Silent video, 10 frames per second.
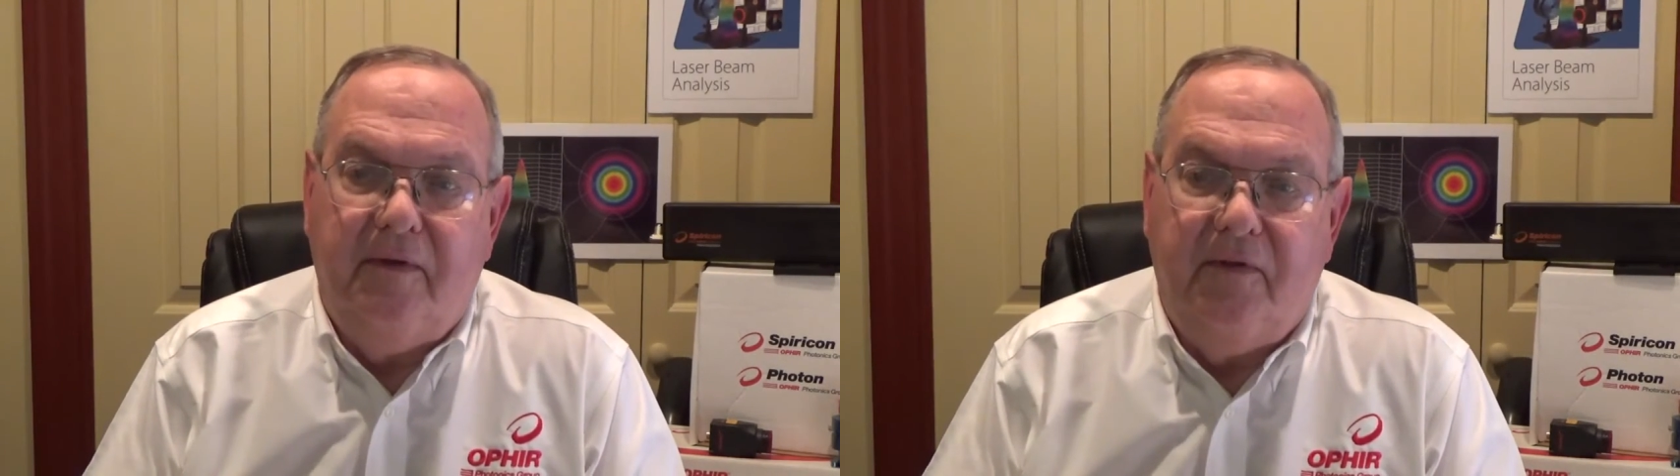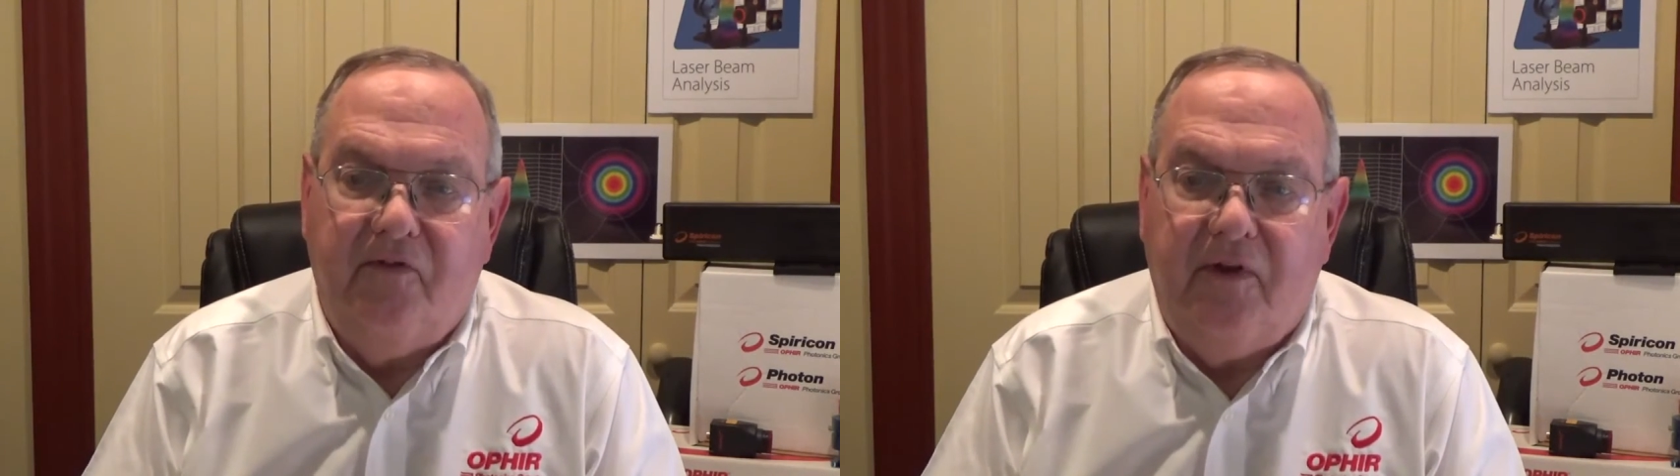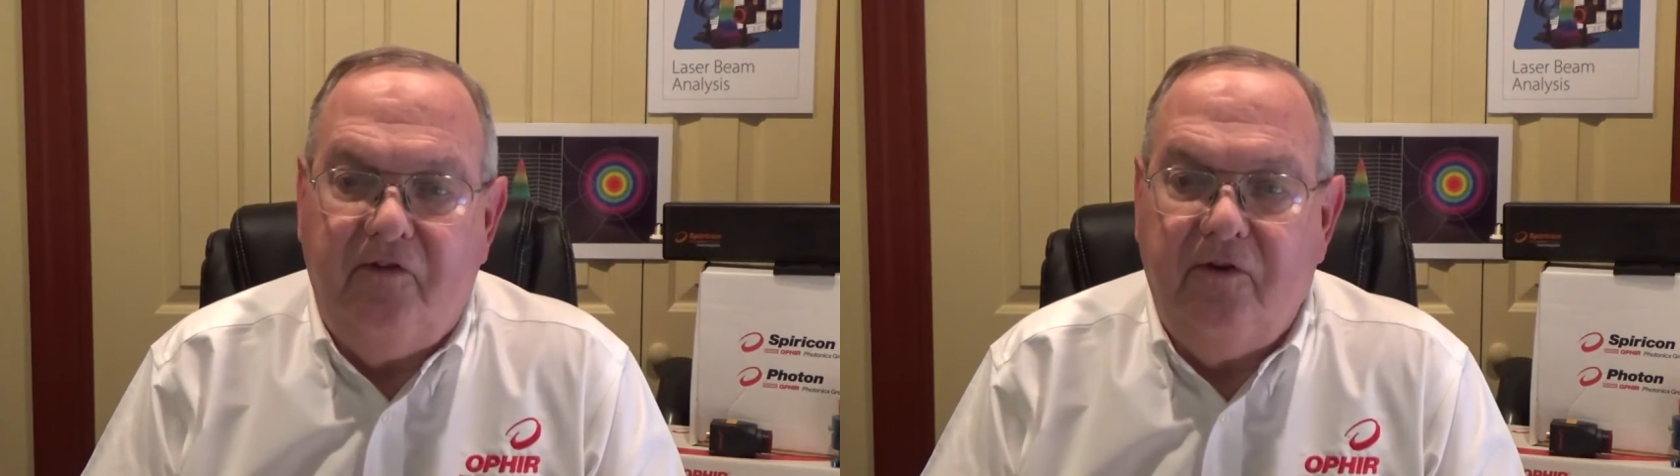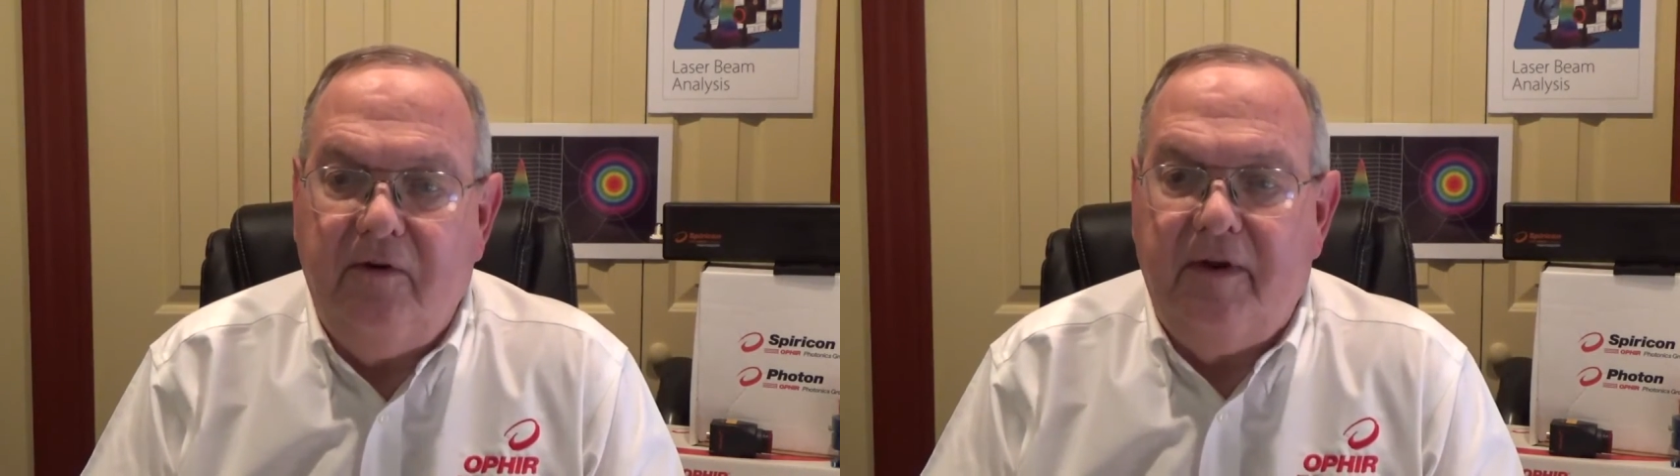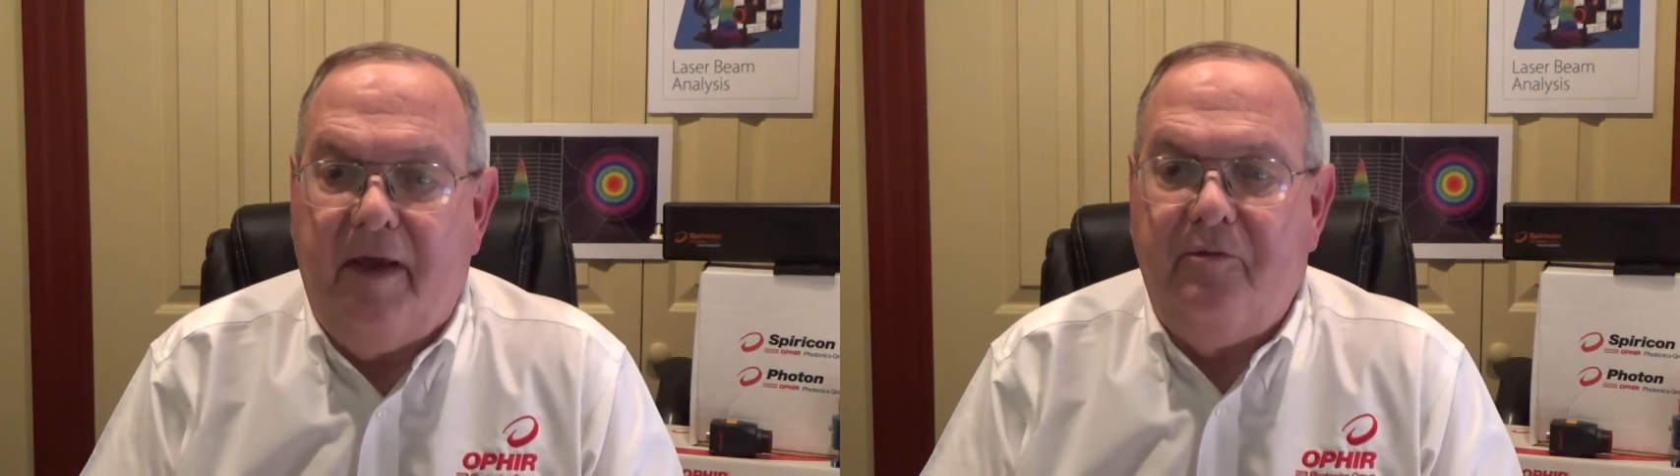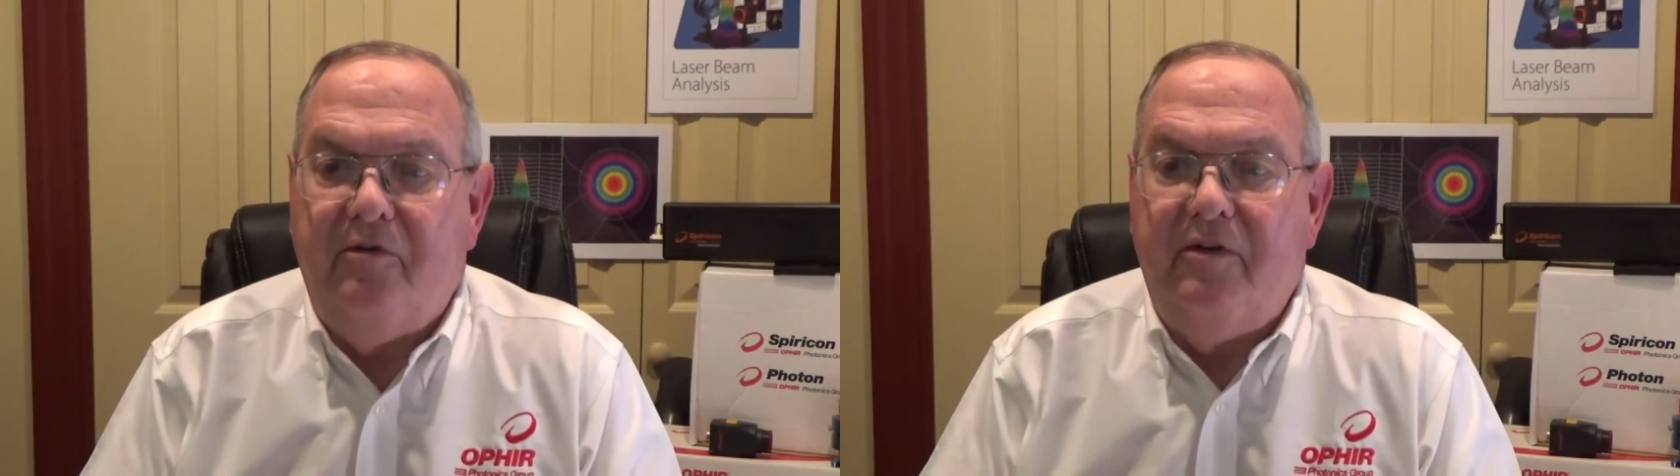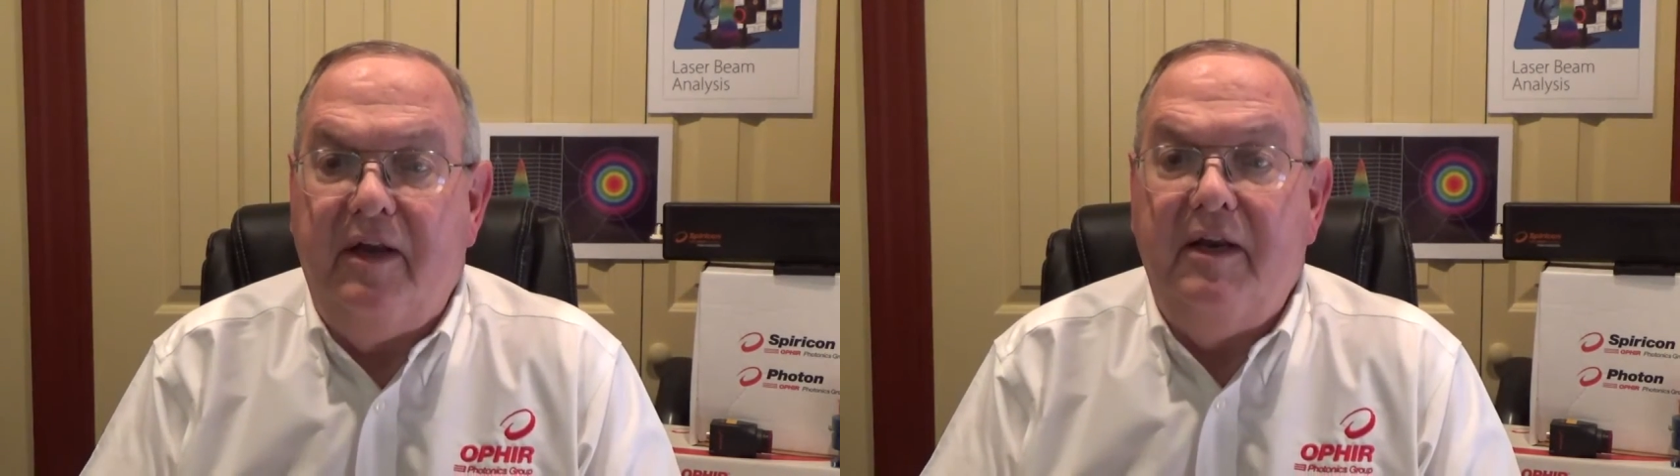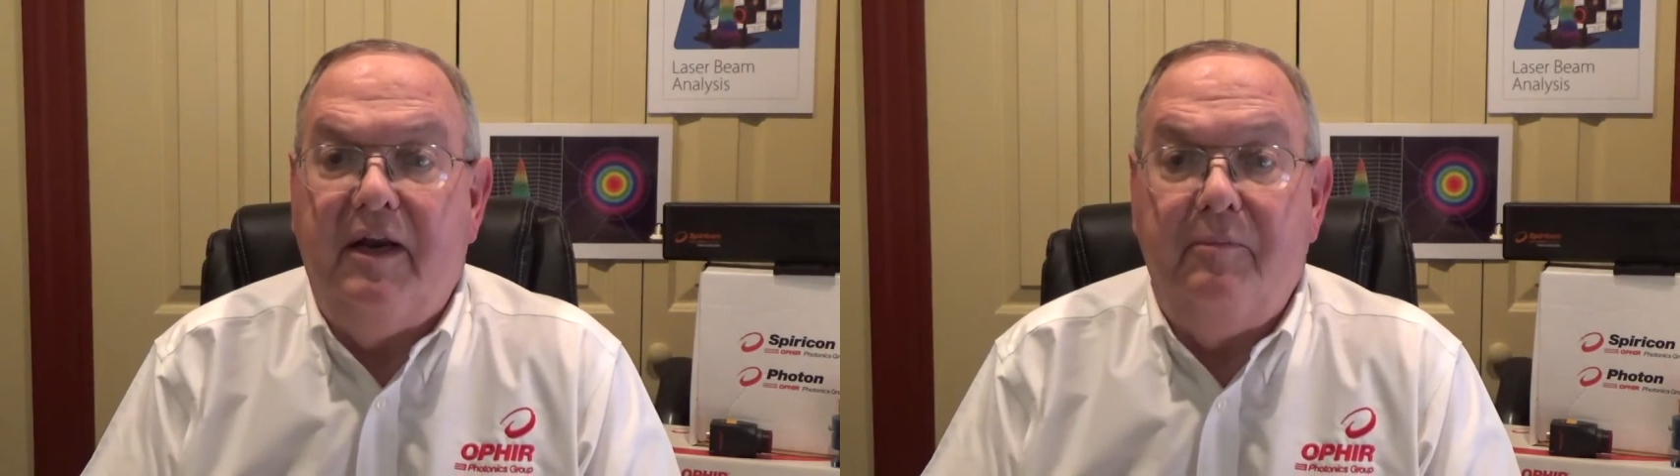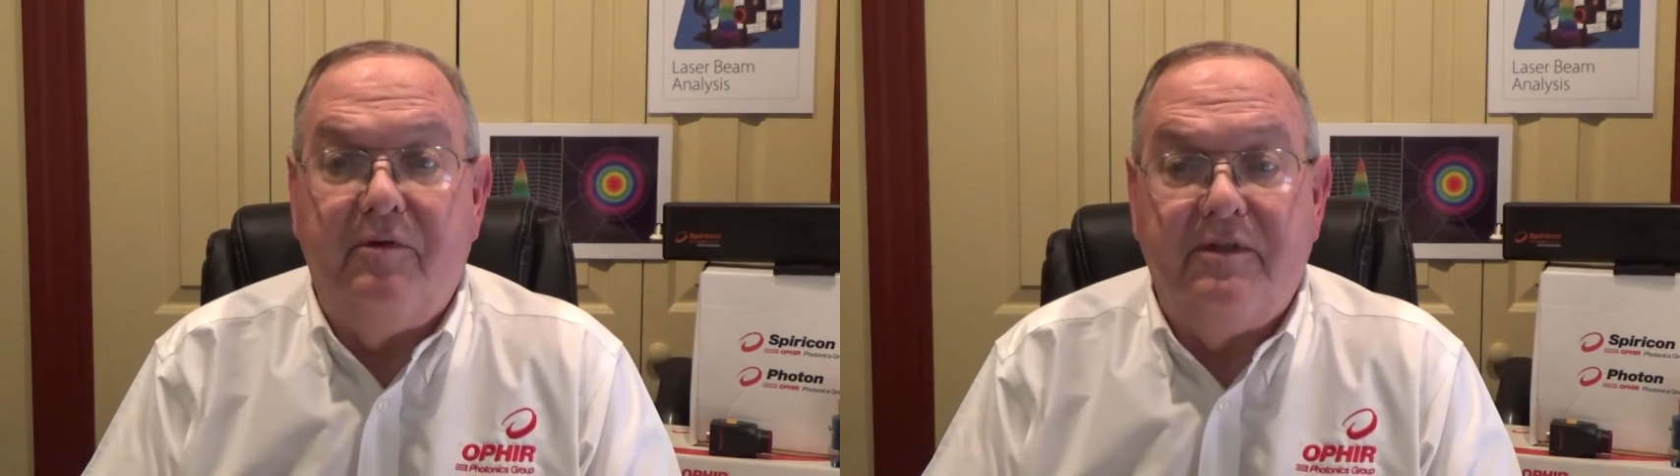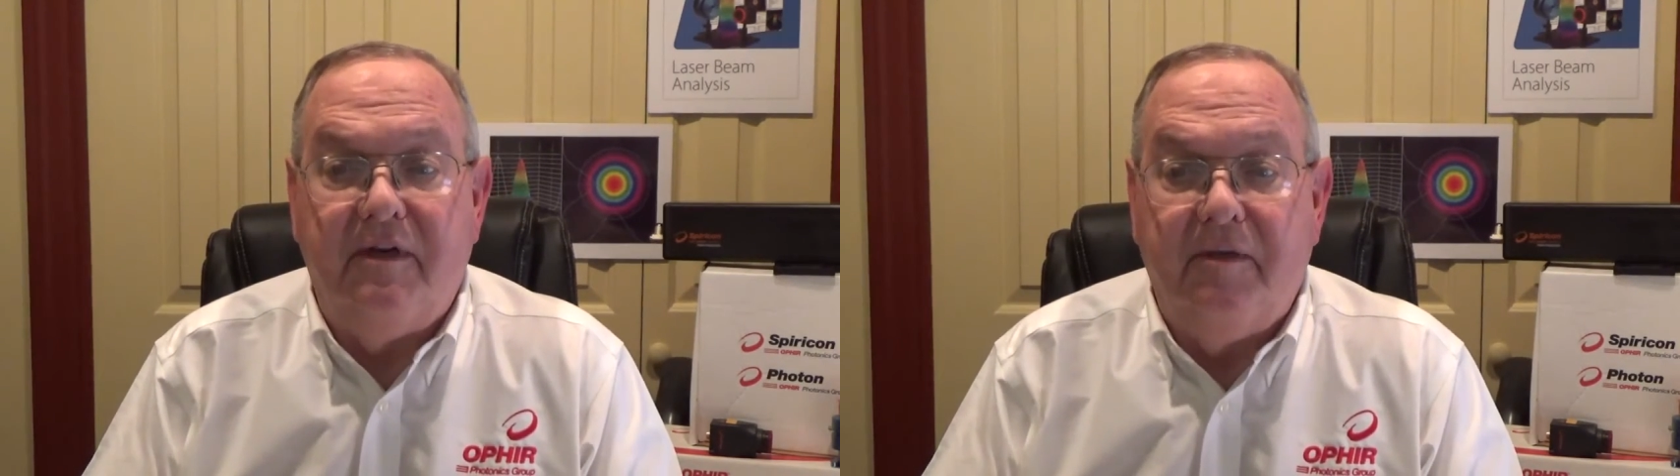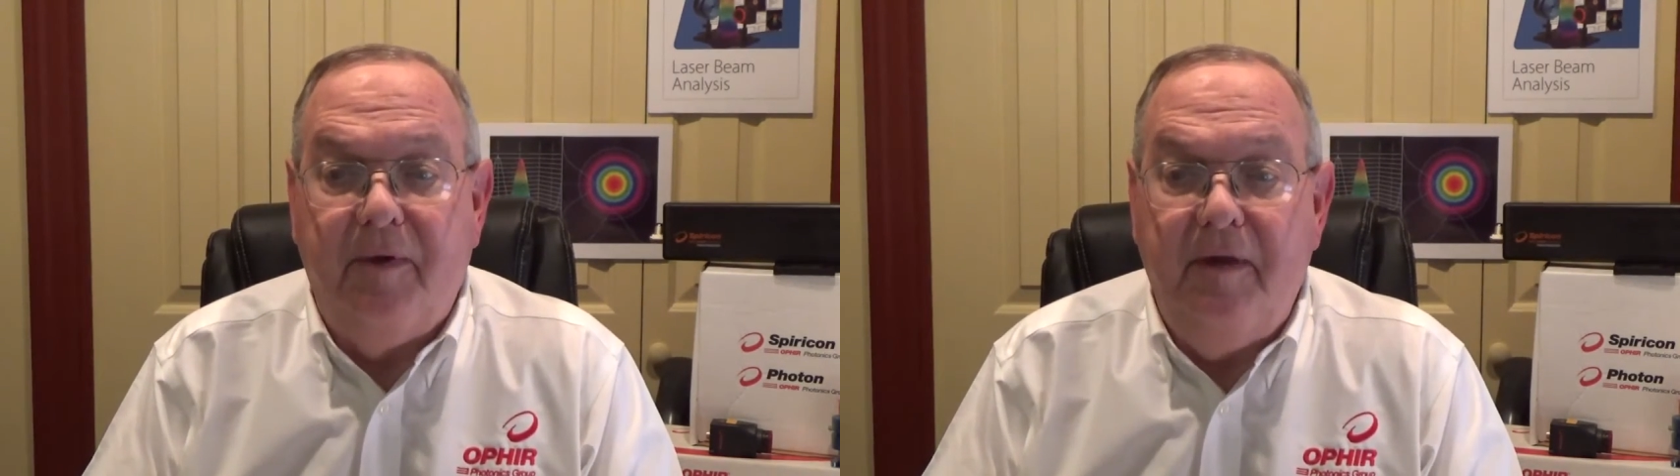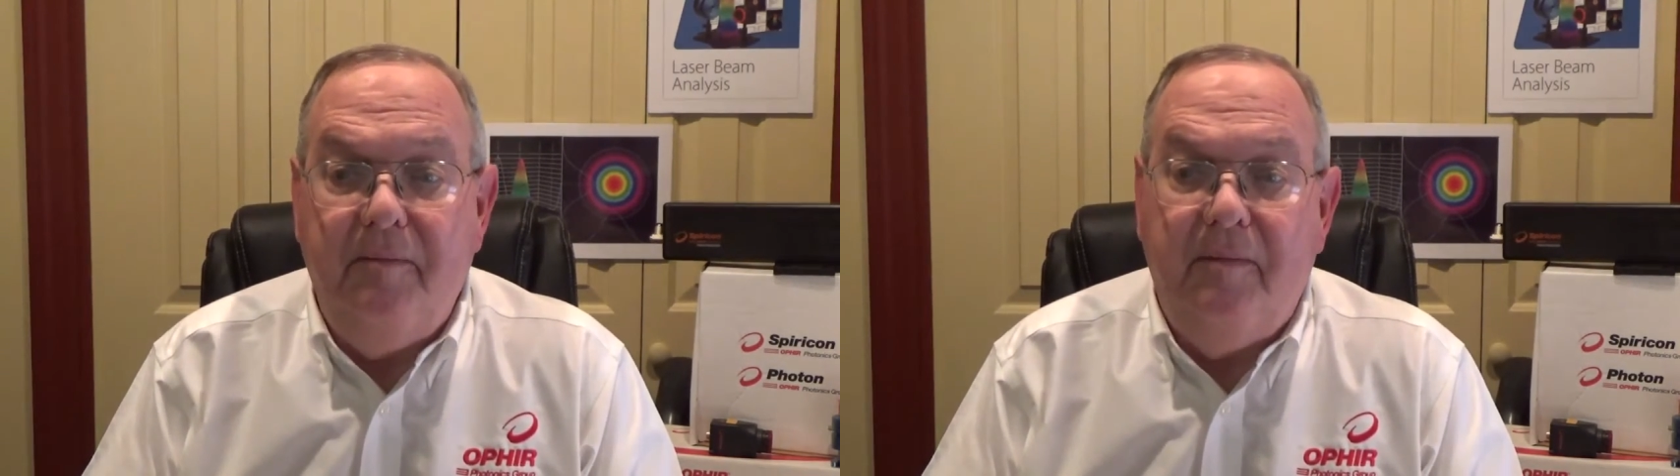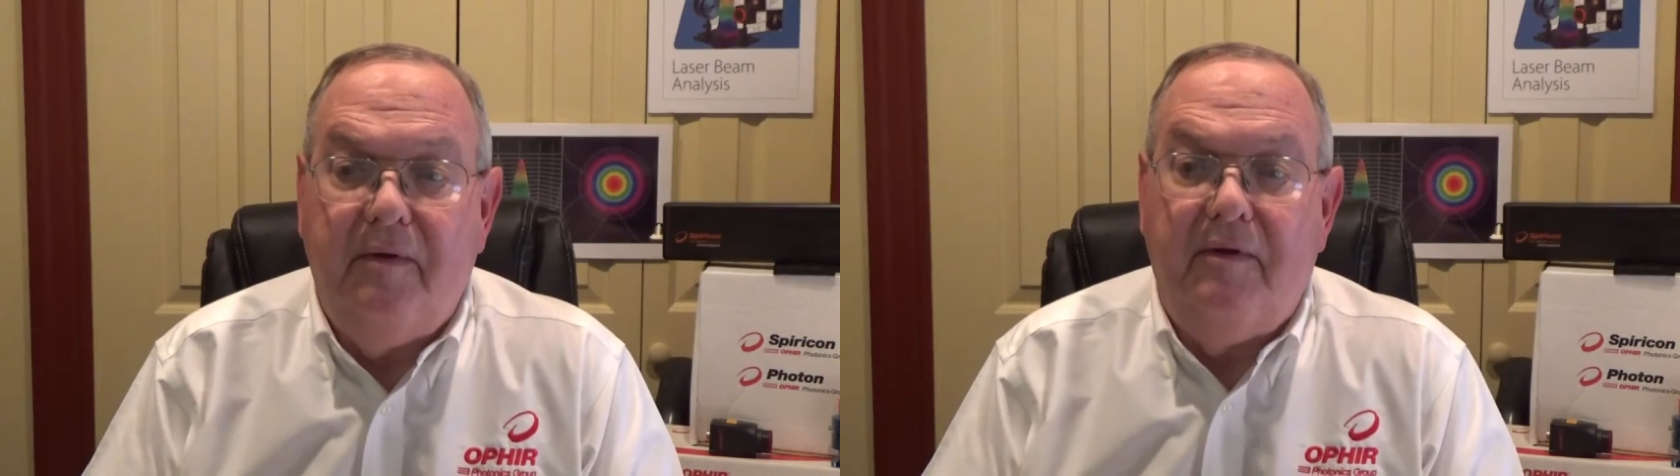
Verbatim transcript: This sensor captures ninety-nine percent of the beam,